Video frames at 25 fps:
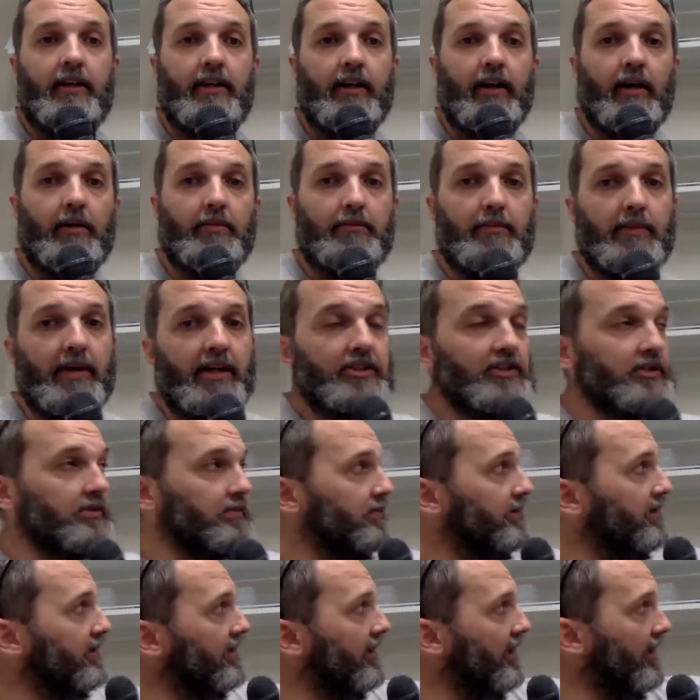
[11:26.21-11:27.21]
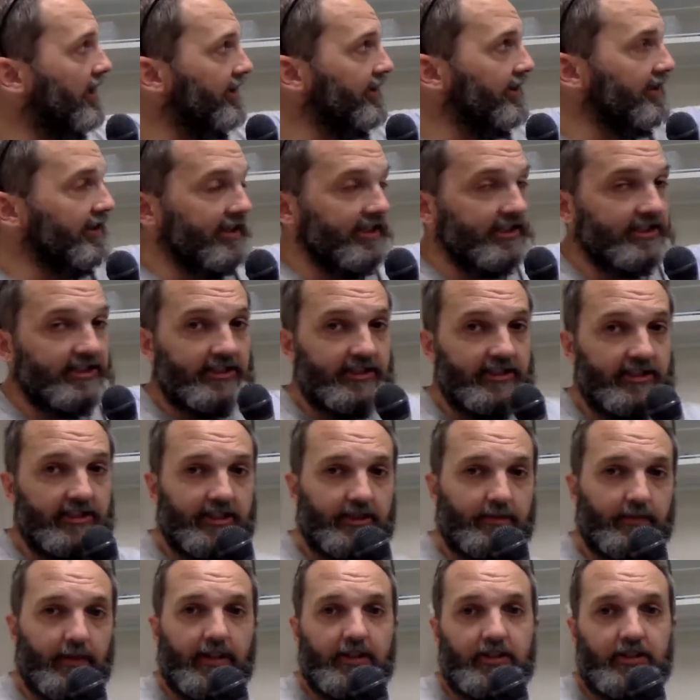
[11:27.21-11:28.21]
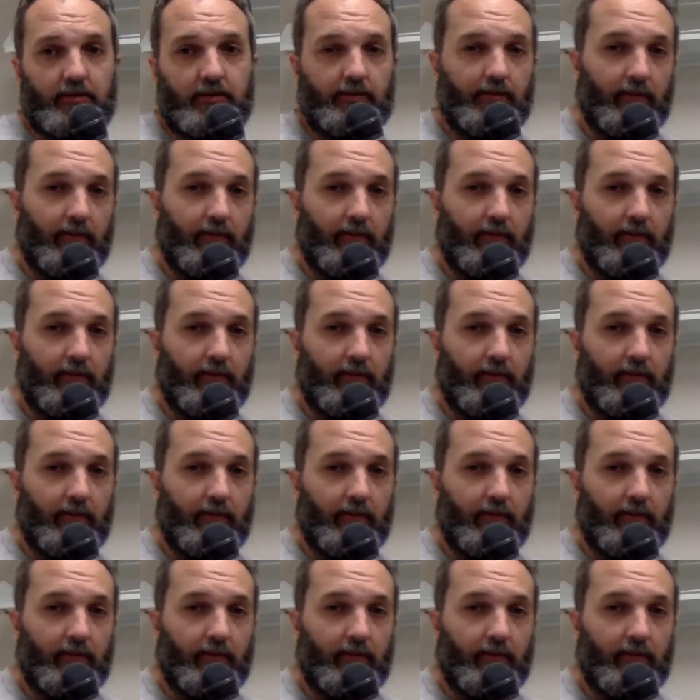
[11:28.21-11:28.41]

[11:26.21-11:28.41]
a measurement on this suspension